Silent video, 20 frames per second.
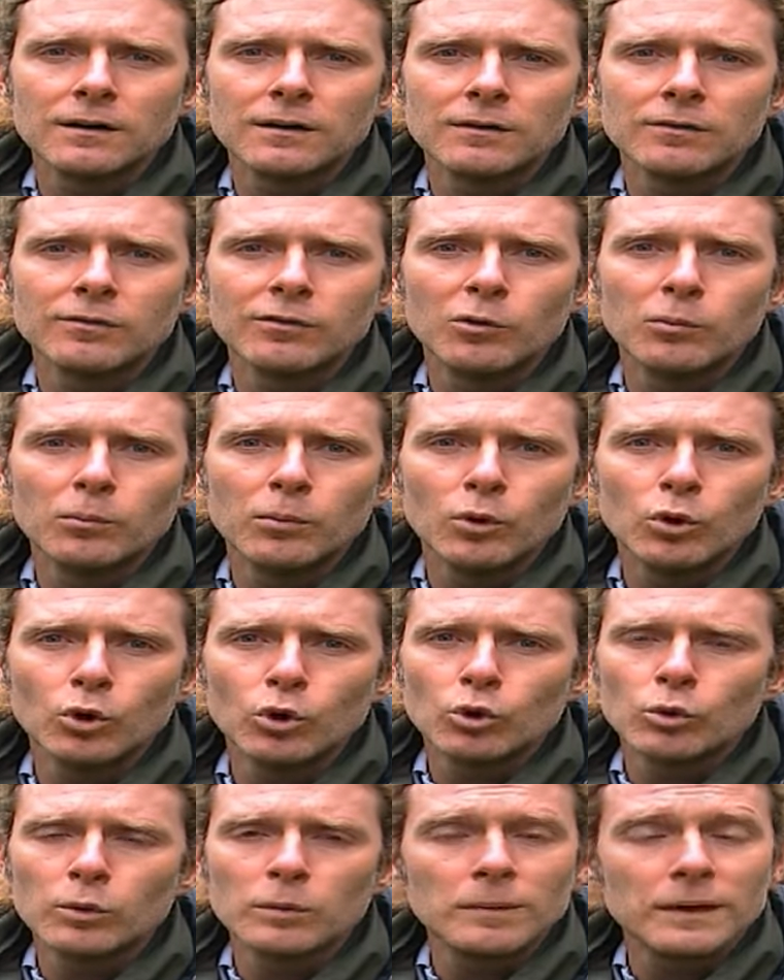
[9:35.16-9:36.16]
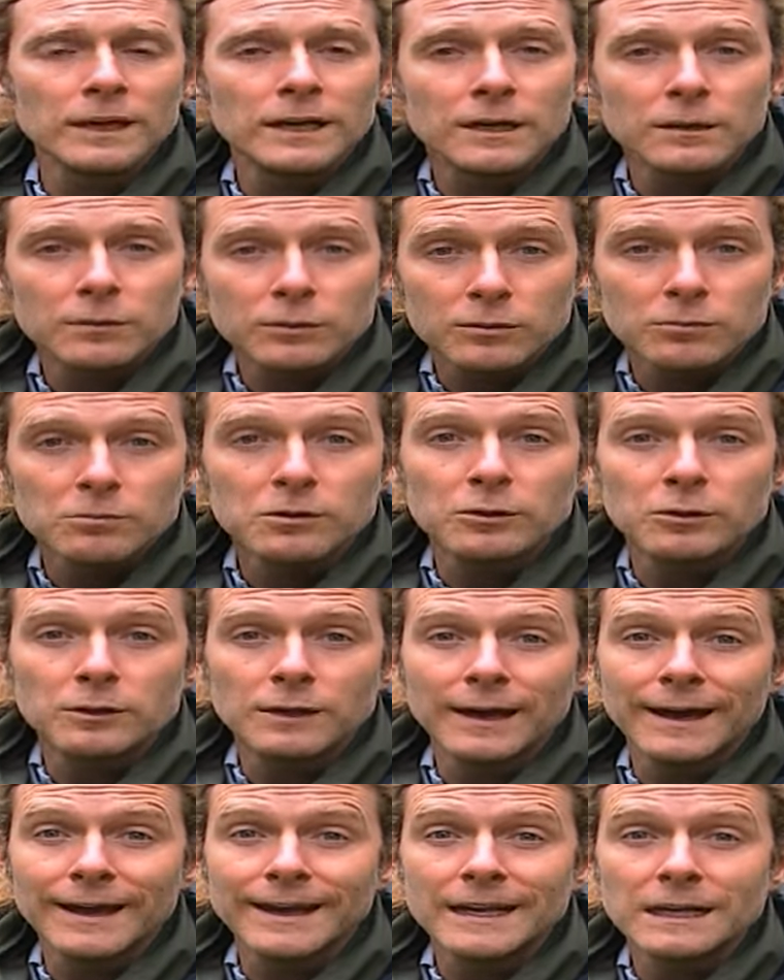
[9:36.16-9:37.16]
football. We made up some new
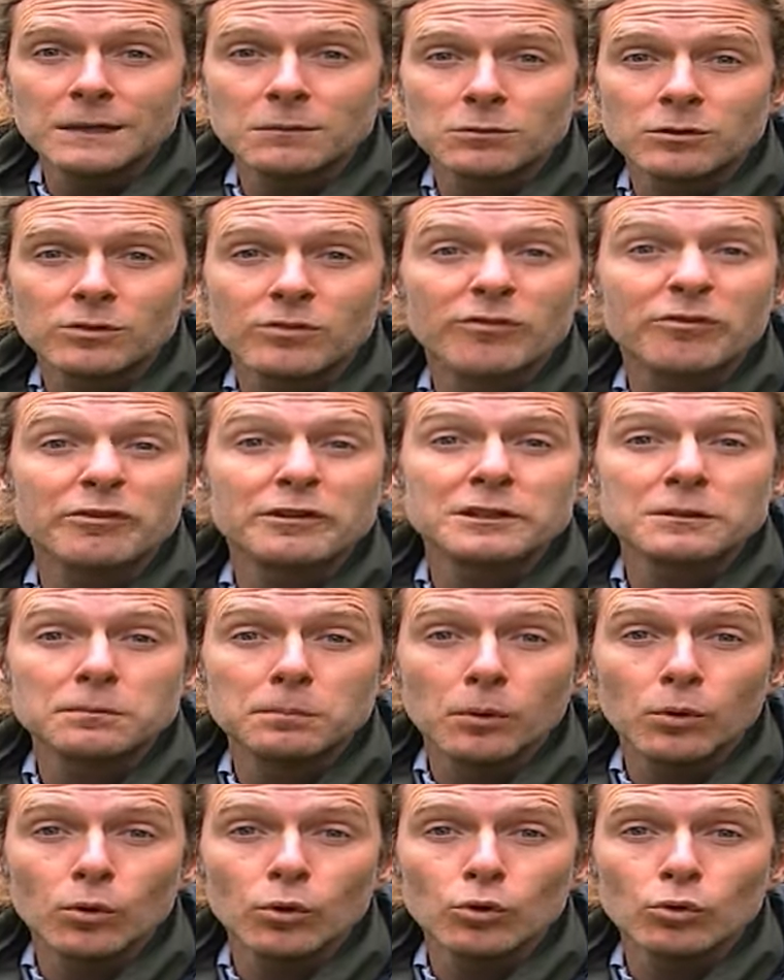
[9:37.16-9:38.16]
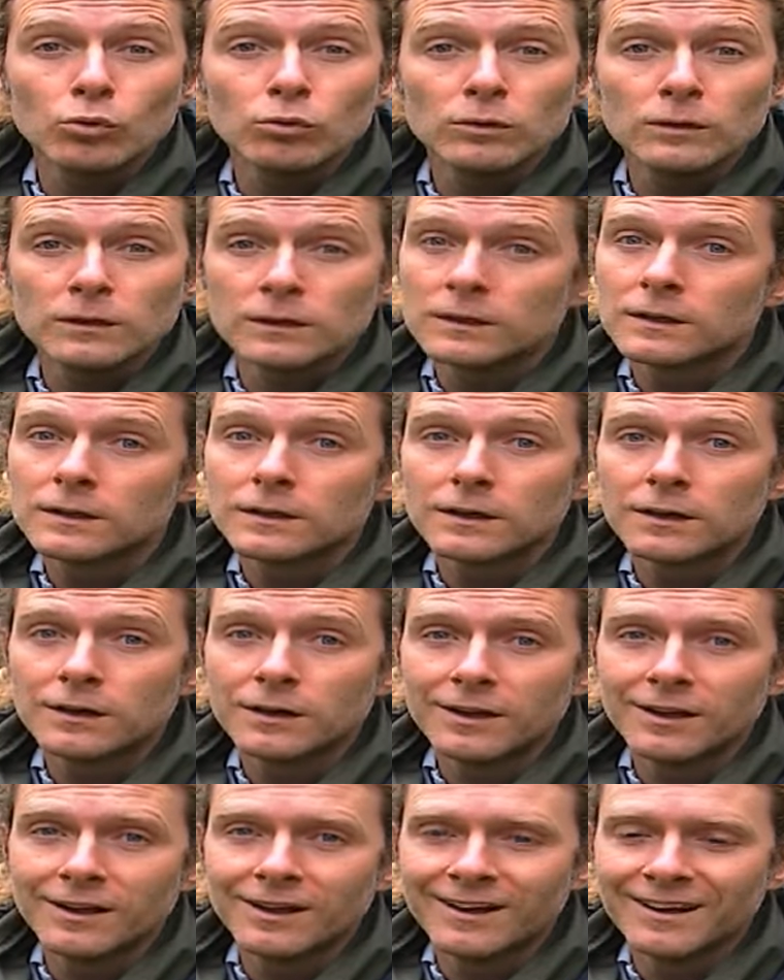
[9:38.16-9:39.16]
games, frizzball.
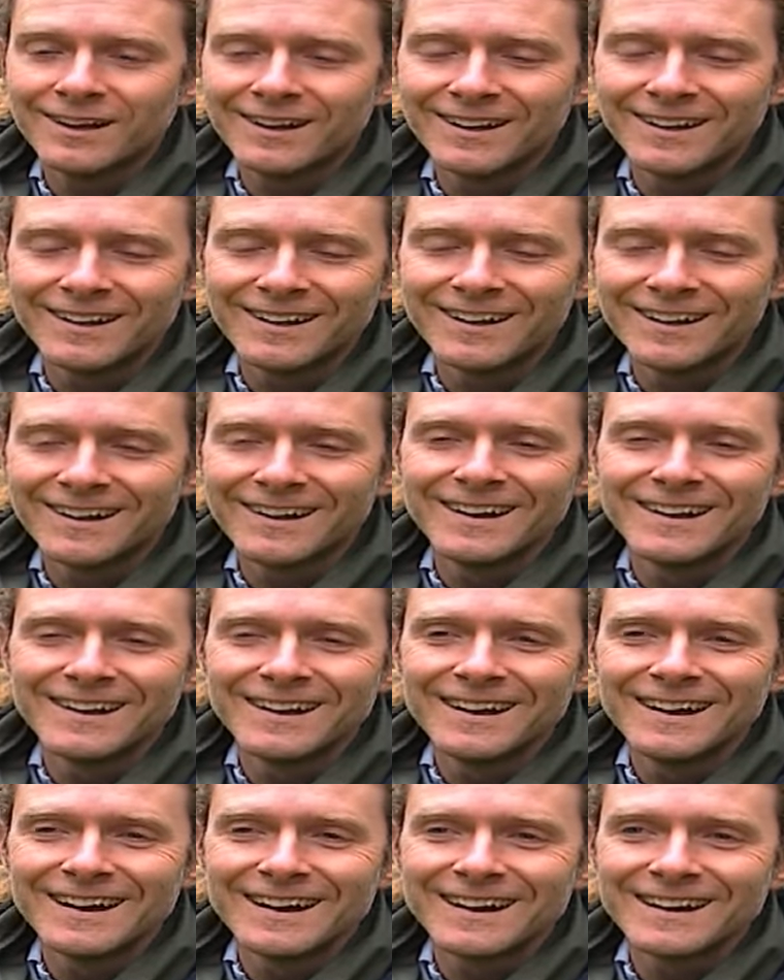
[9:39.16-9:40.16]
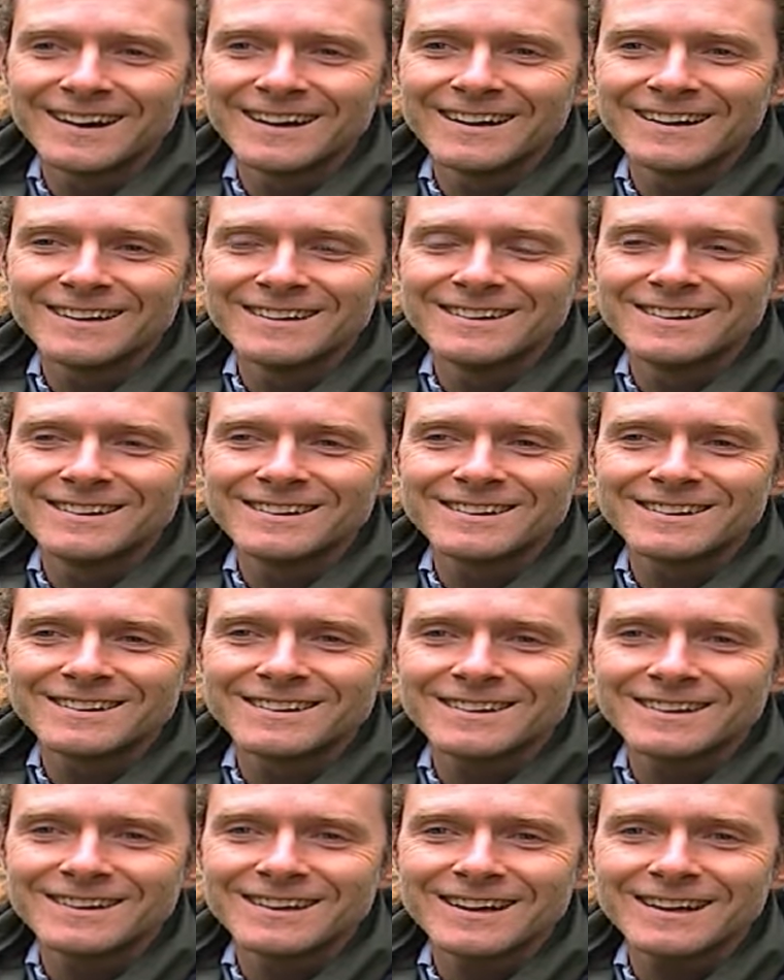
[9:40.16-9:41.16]
And
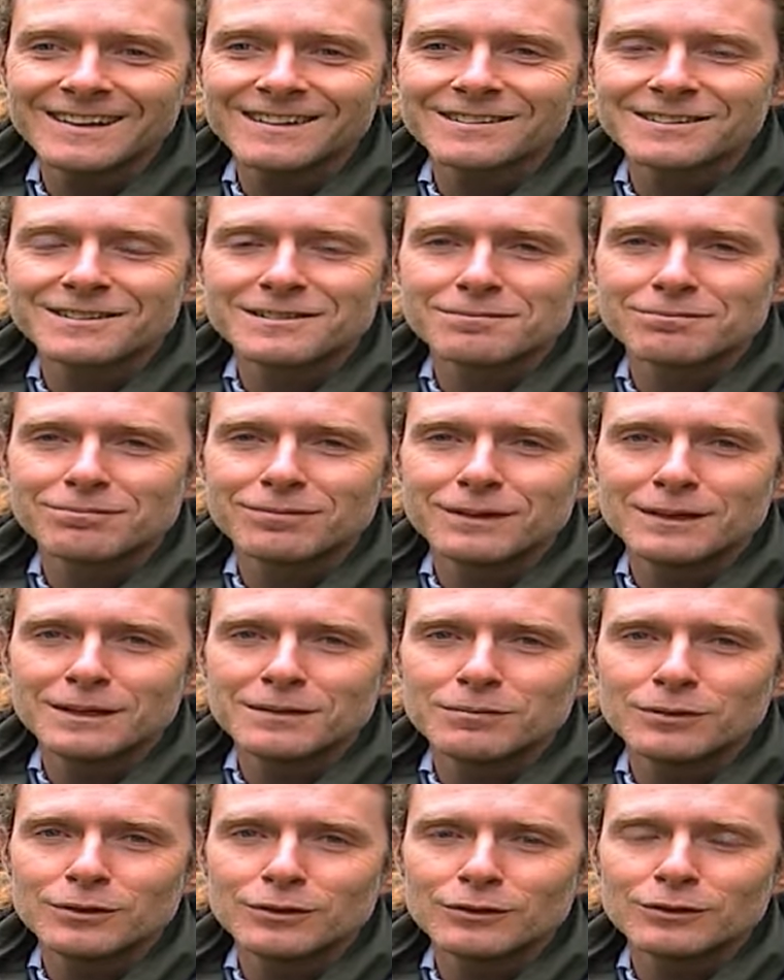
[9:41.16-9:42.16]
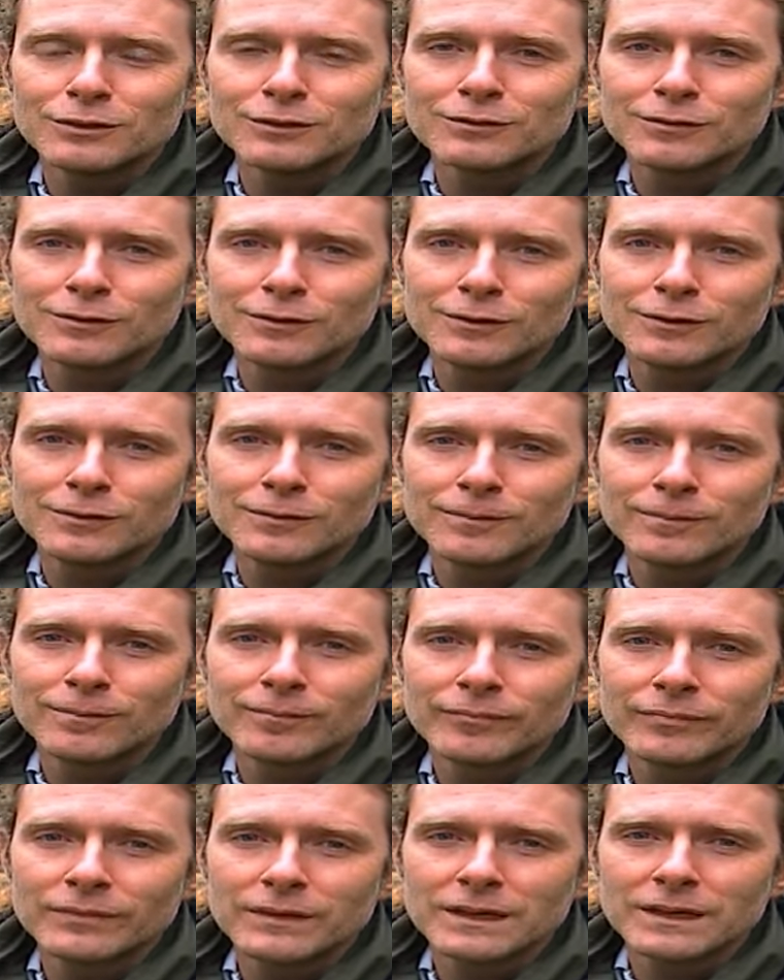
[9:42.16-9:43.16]
yeah, it's just really beautiful.
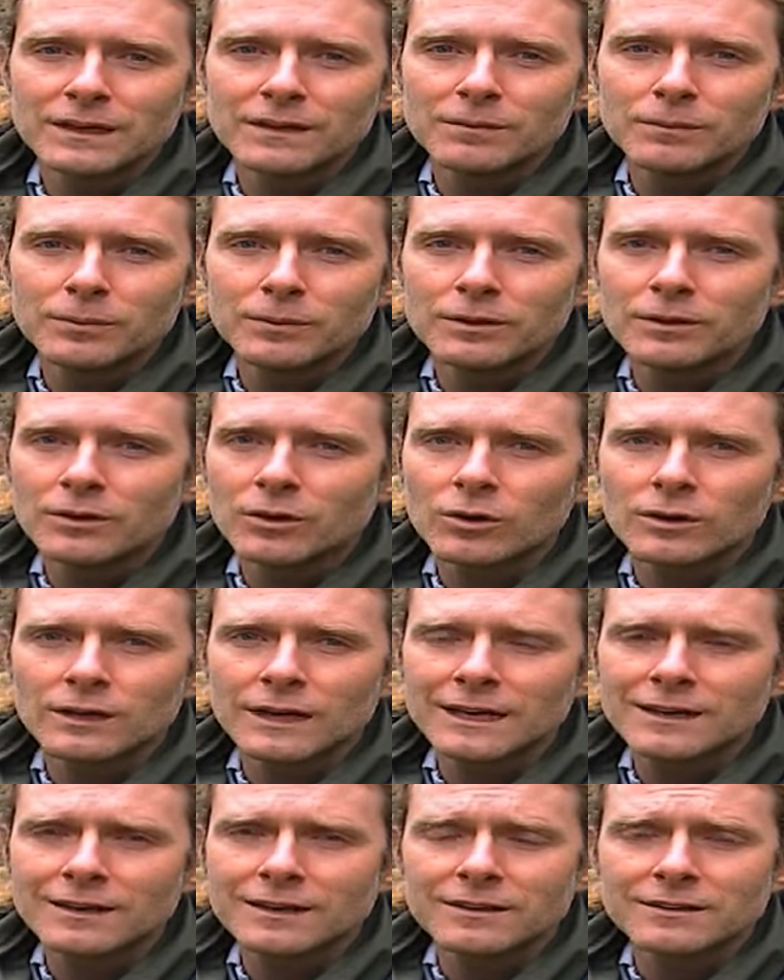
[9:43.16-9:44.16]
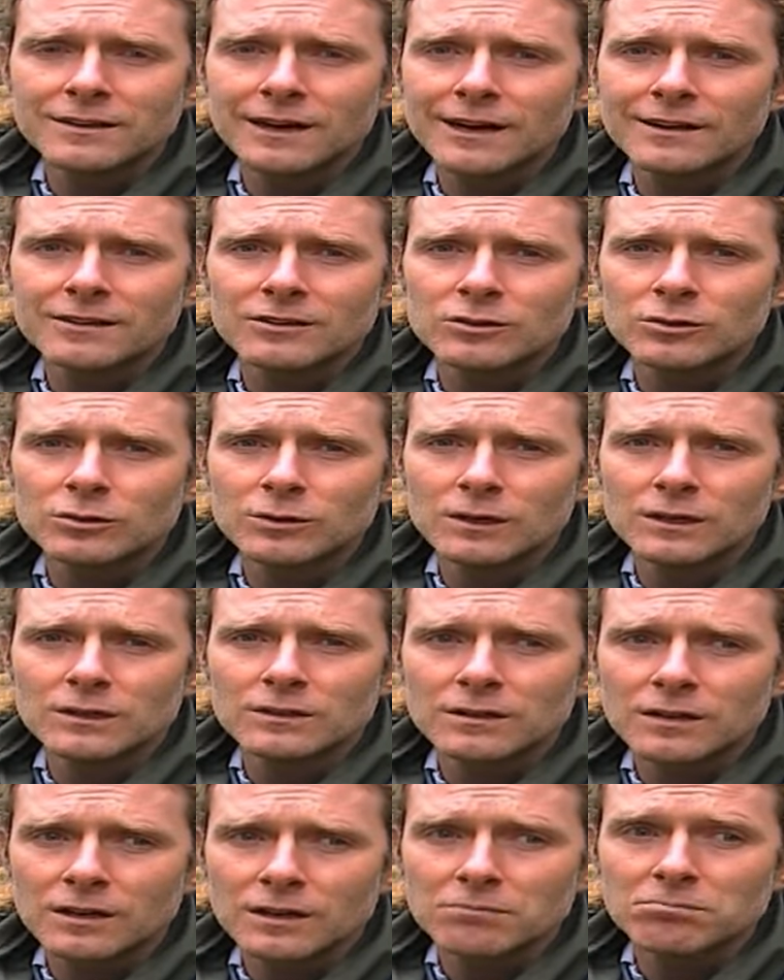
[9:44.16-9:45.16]
And, but not getting attached to it.
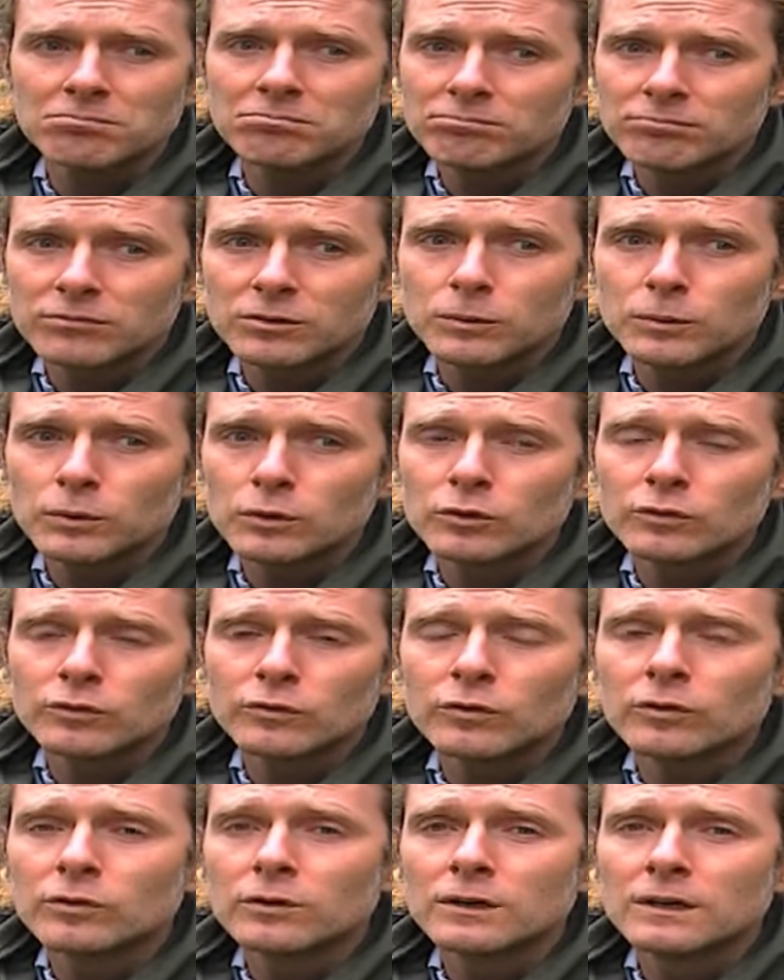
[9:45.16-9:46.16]
It's like, it's beautiful.